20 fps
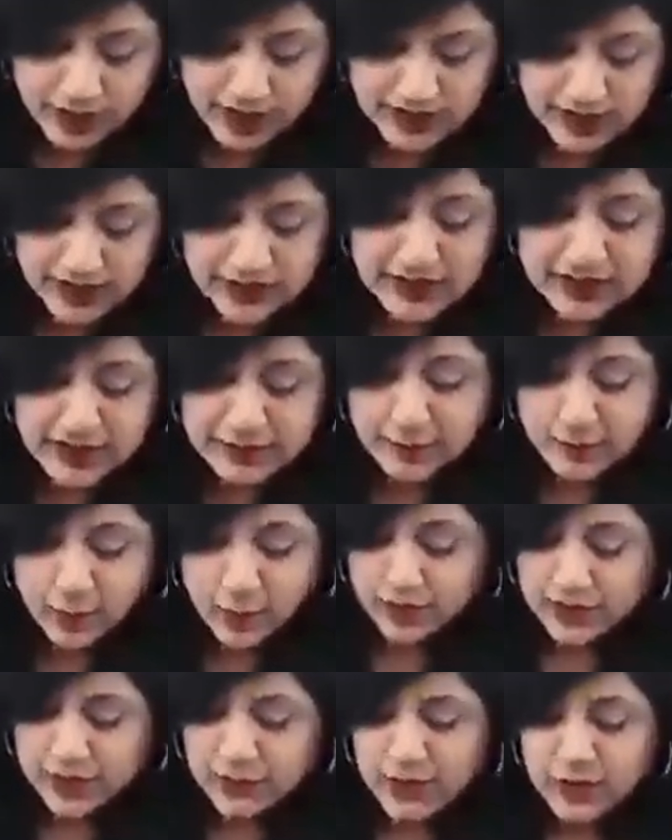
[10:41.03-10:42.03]
another
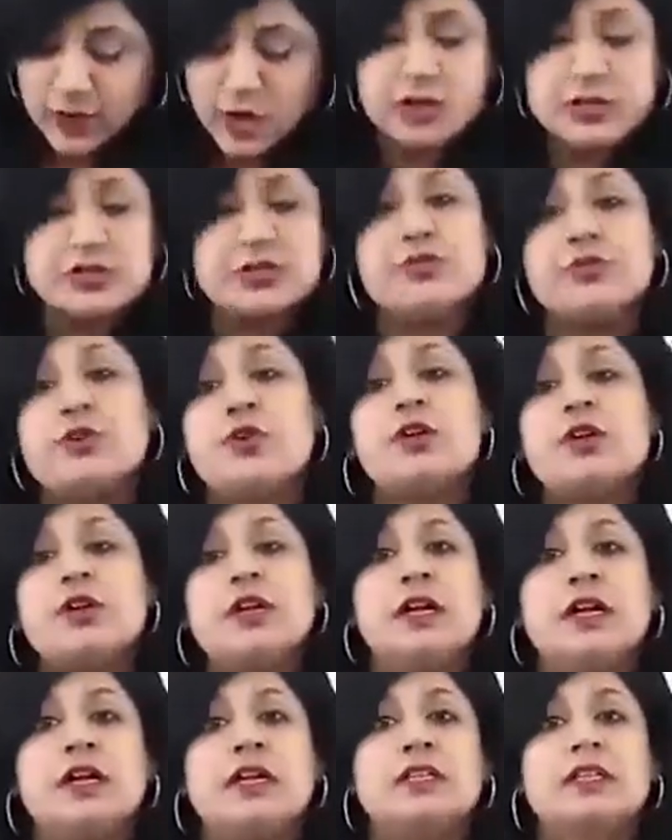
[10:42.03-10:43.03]
important, because you know
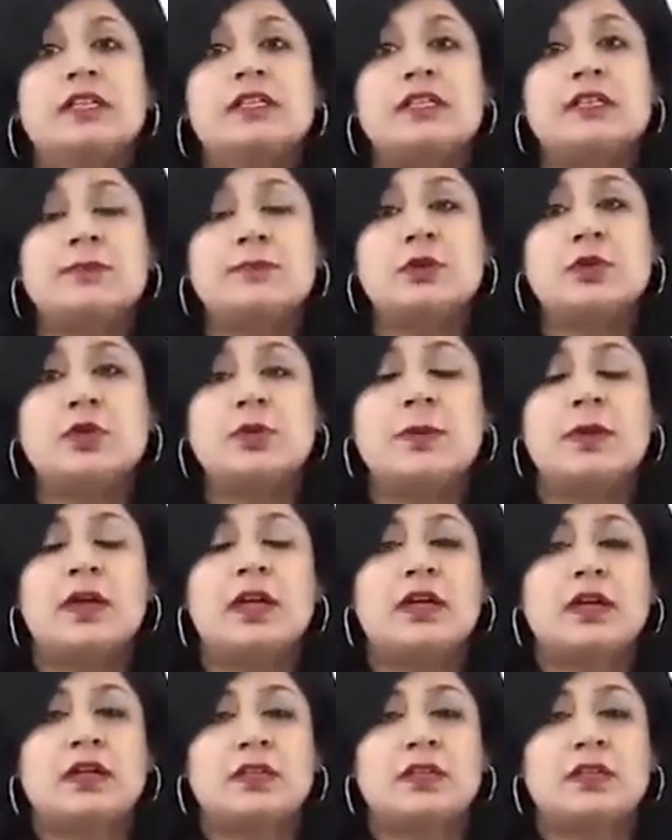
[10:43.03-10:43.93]
the symptom,